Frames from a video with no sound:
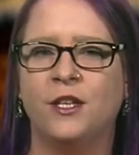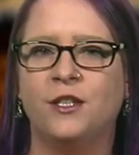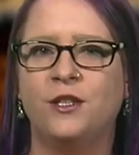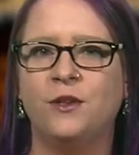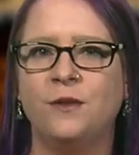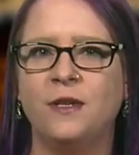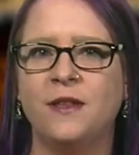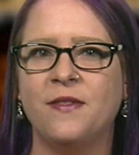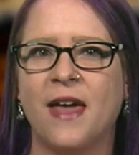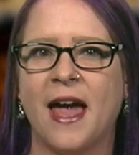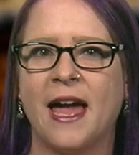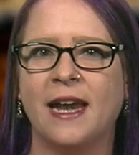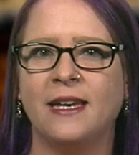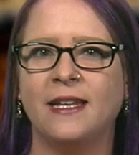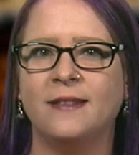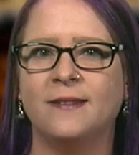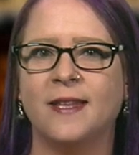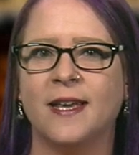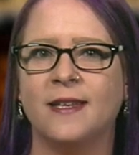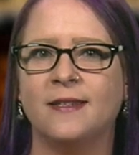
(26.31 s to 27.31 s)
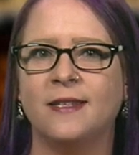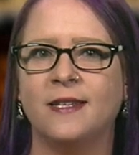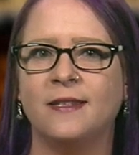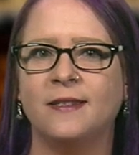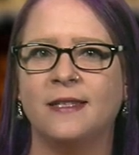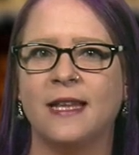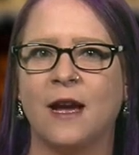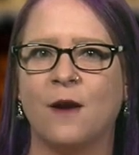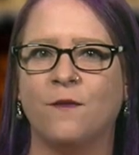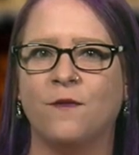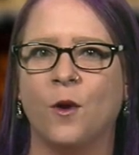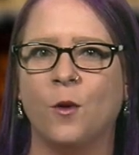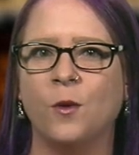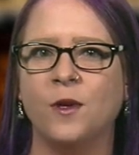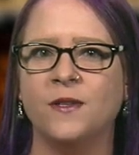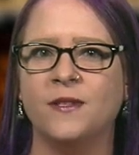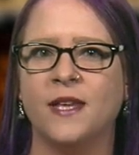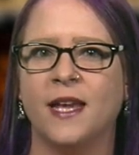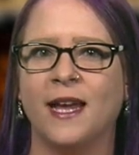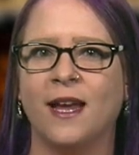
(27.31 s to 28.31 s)
Due to that, he says he's now
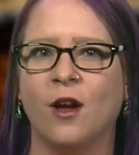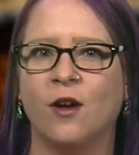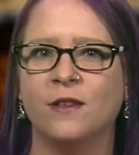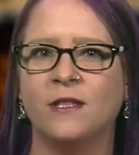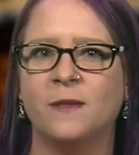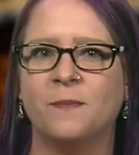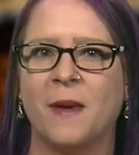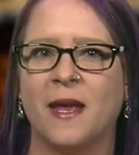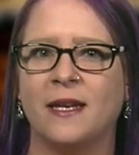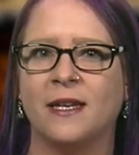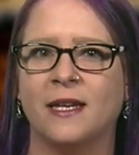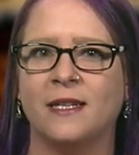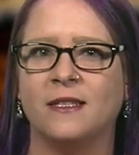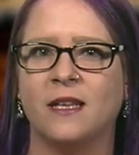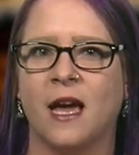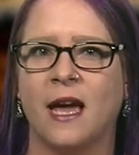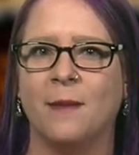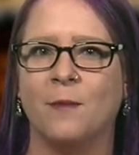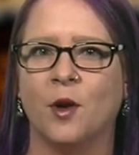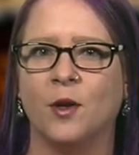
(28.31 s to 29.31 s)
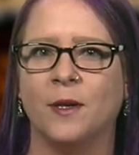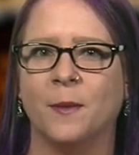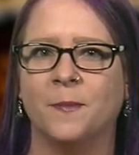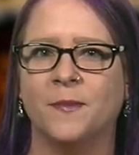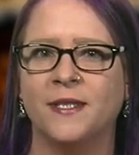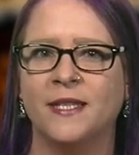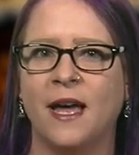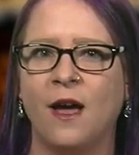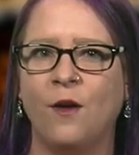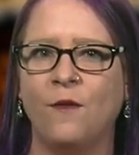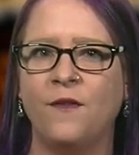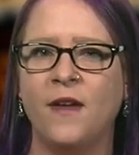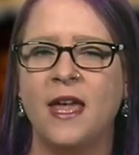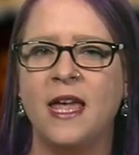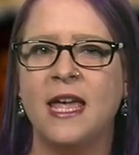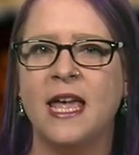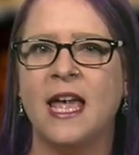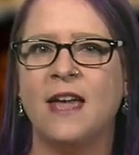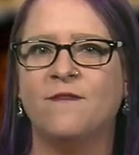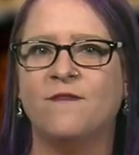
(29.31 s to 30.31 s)
focusing on spending time on himself
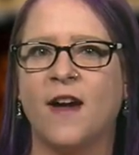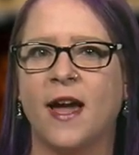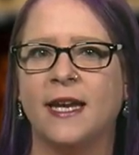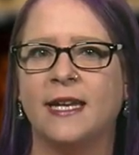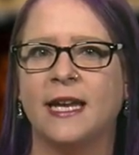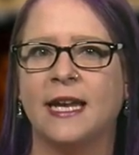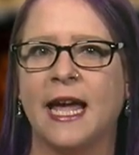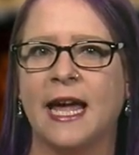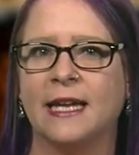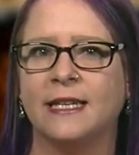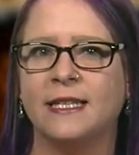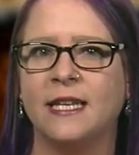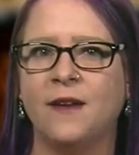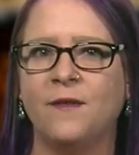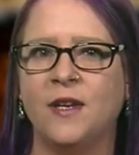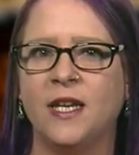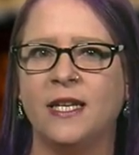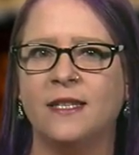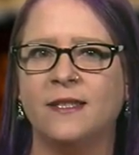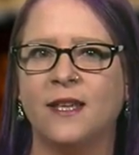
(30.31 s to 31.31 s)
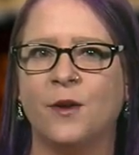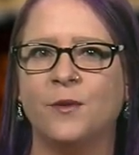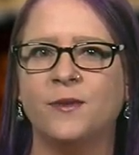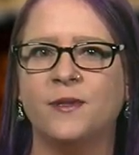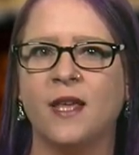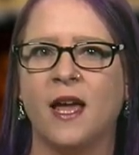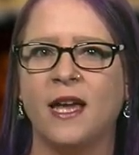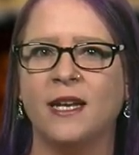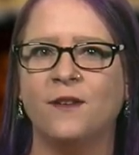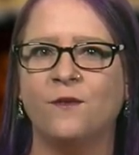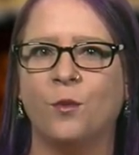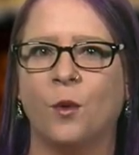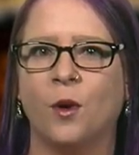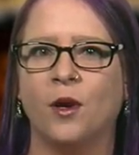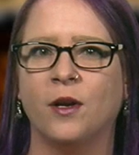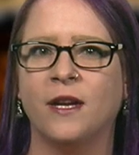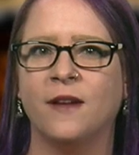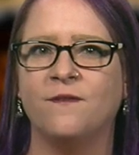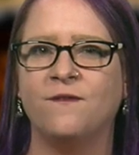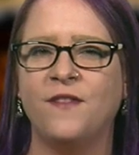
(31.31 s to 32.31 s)
and finding activities outside of
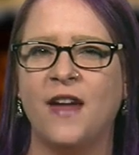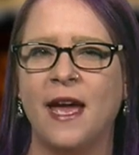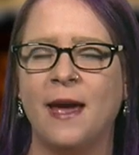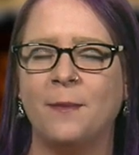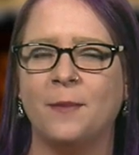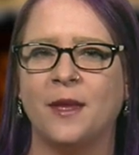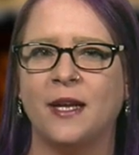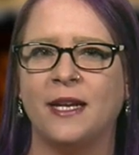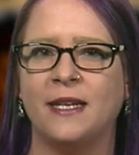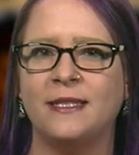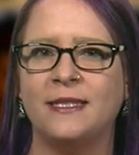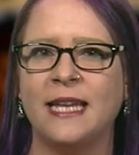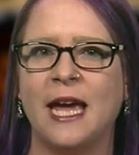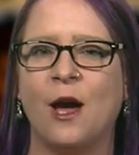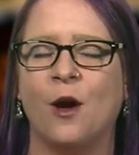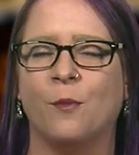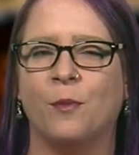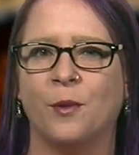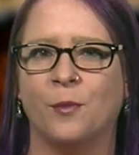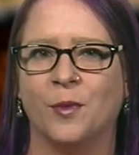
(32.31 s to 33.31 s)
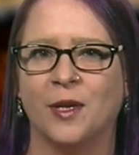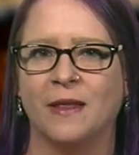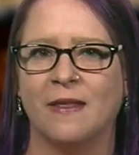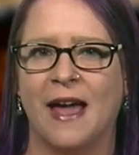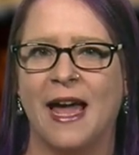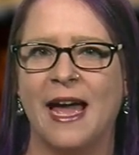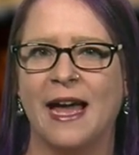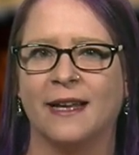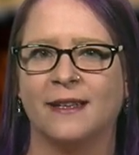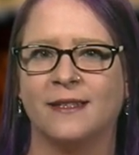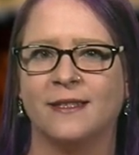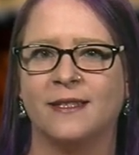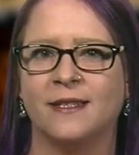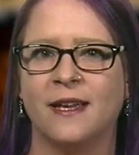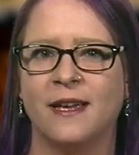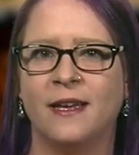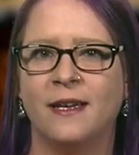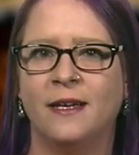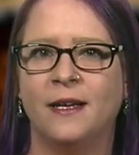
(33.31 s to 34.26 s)
work and family to help him relax.